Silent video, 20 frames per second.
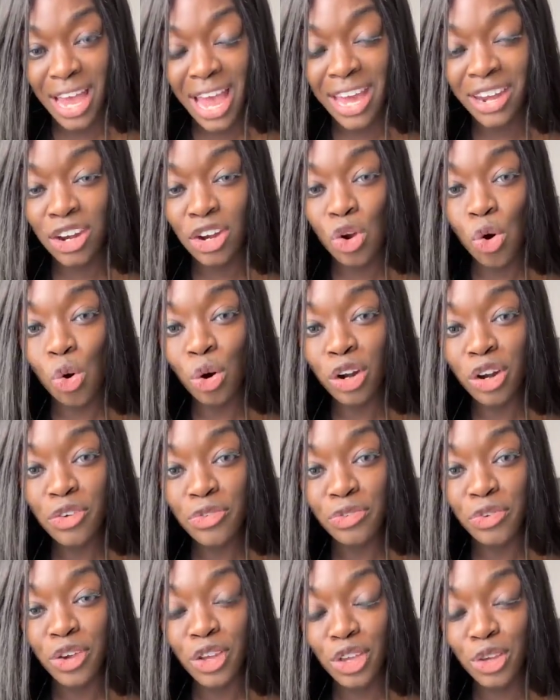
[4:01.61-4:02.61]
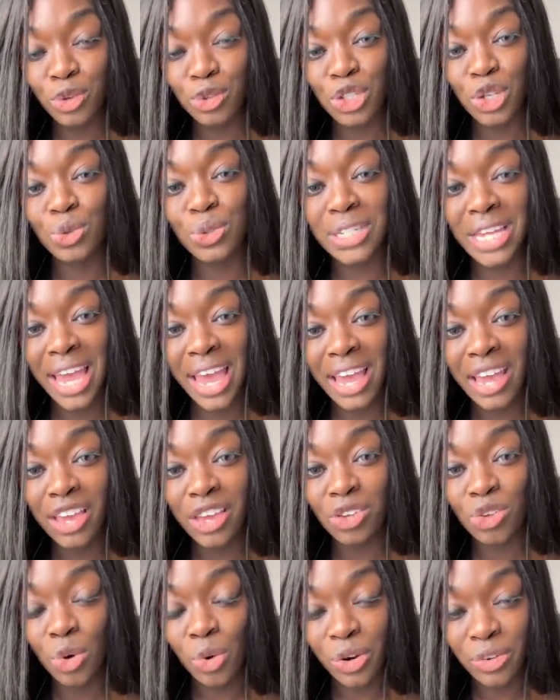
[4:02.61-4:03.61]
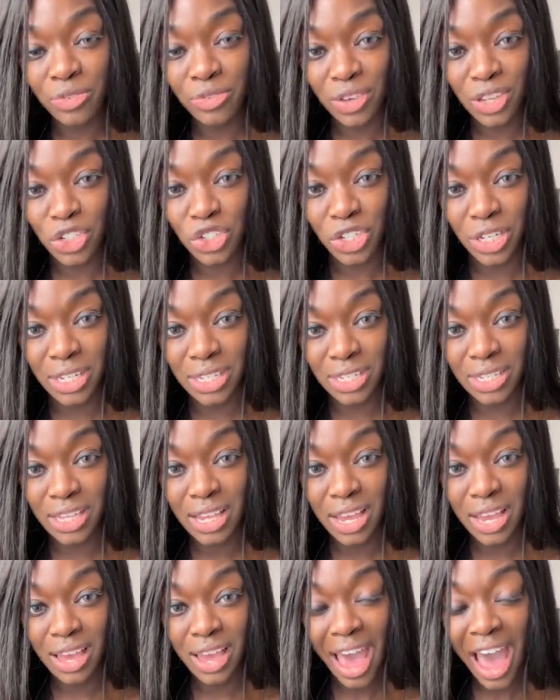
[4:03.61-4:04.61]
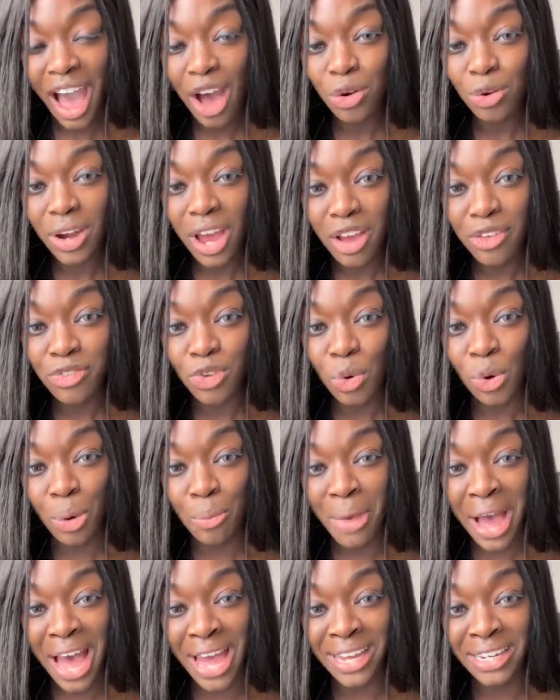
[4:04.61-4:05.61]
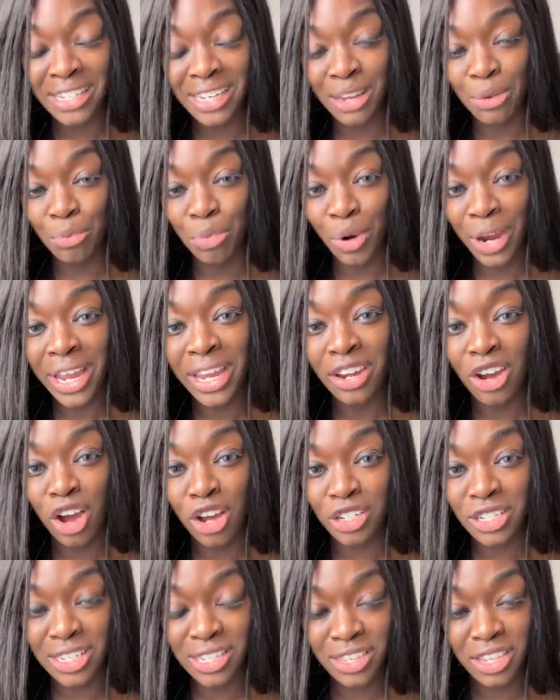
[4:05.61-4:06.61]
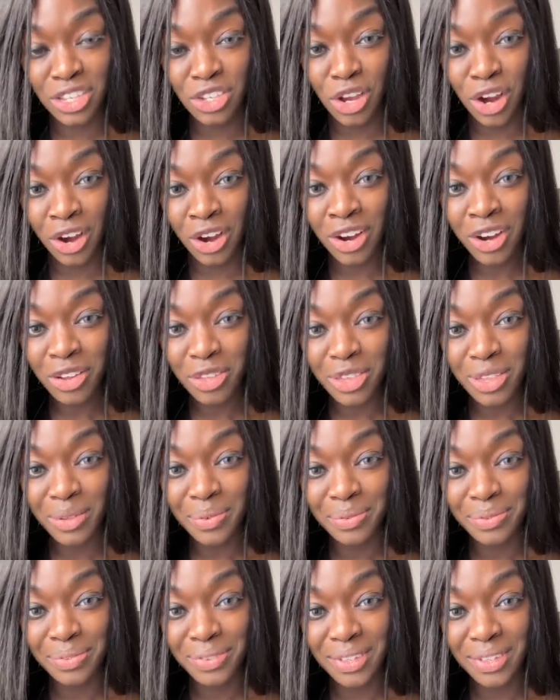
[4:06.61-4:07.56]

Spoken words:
And in order for you to take your visions out of your mind and bring it onto this earth,